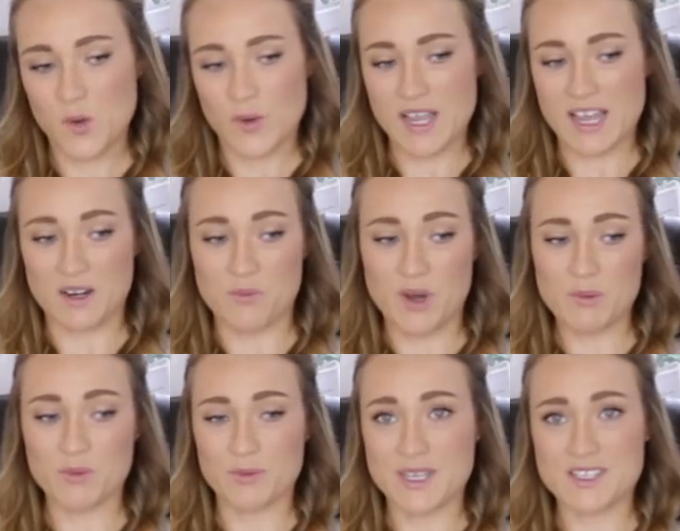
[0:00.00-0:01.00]
we had a
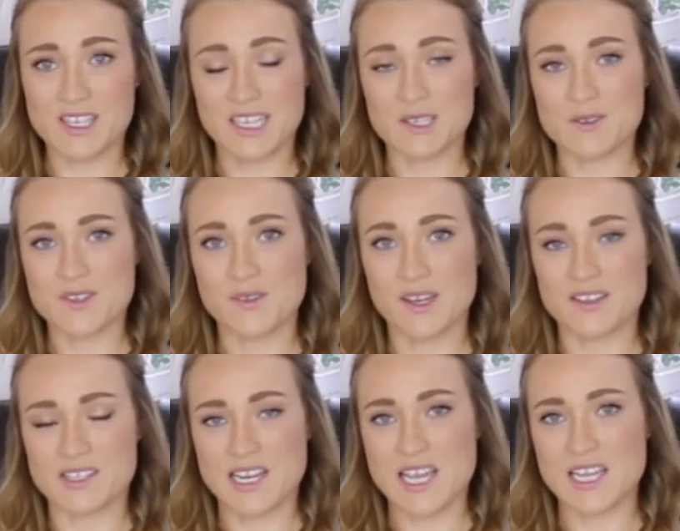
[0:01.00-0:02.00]
bubble basically was
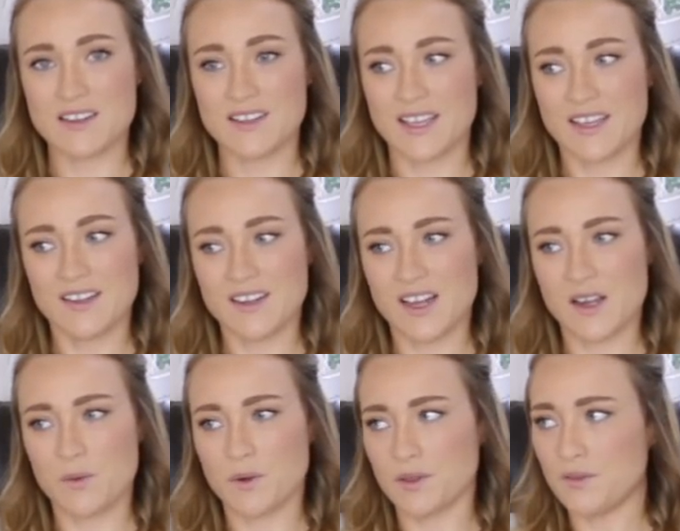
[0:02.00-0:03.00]
2008, and
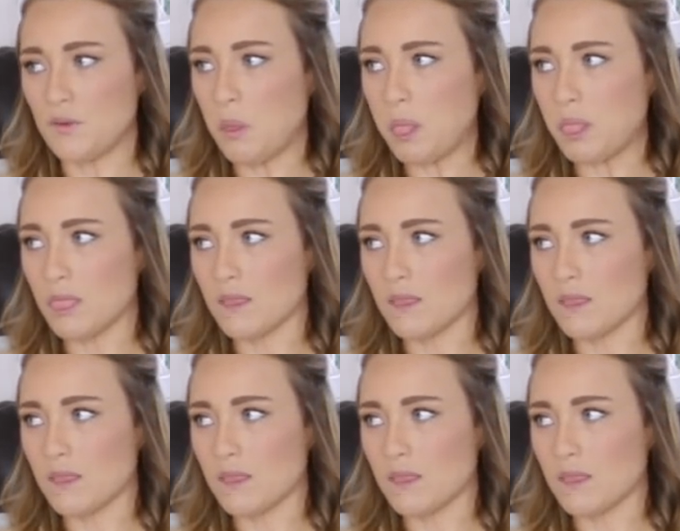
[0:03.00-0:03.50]
I was